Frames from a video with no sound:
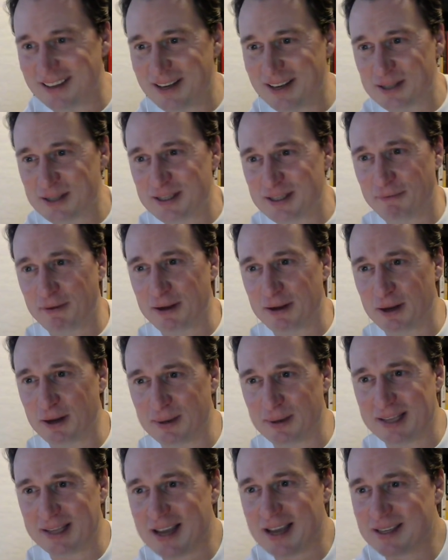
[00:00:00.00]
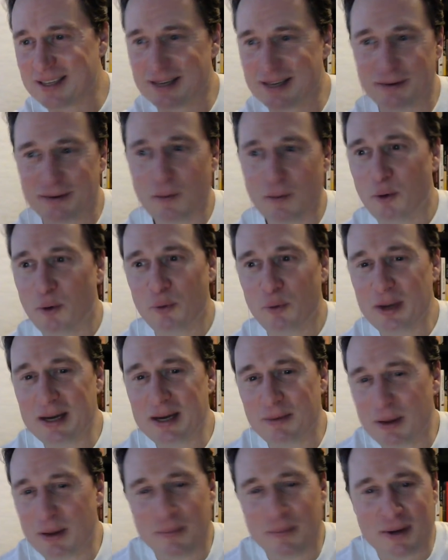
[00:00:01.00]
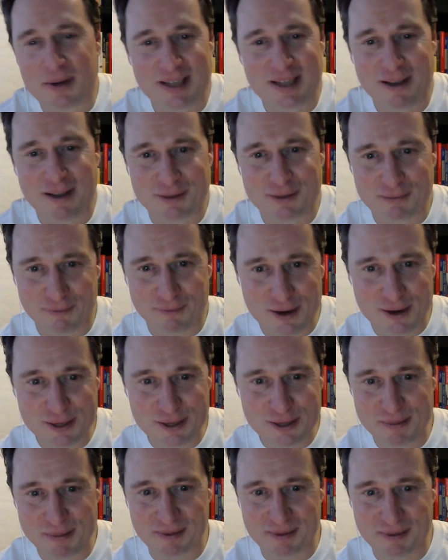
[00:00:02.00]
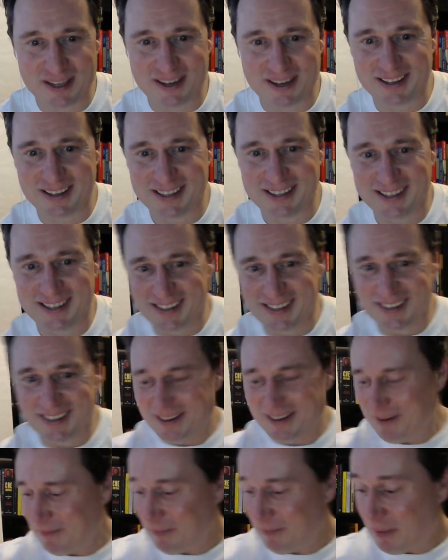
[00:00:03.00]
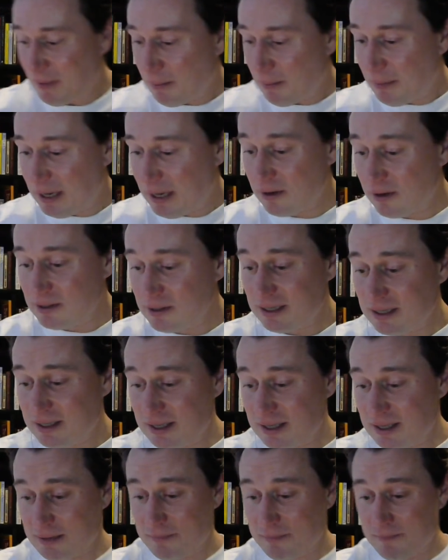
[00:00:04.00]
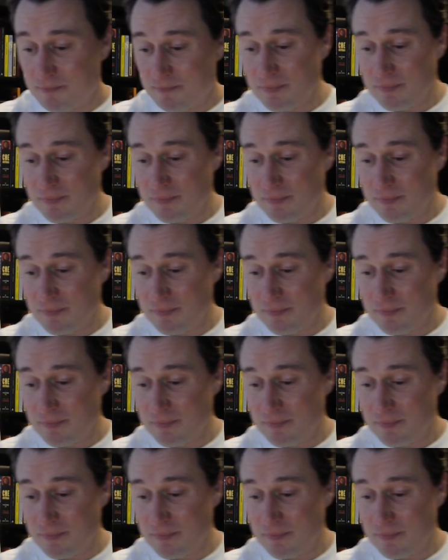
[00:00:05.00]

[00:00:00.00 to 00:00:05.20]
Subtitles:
See if anyone gets it. We must have some French people here. But here's the thing.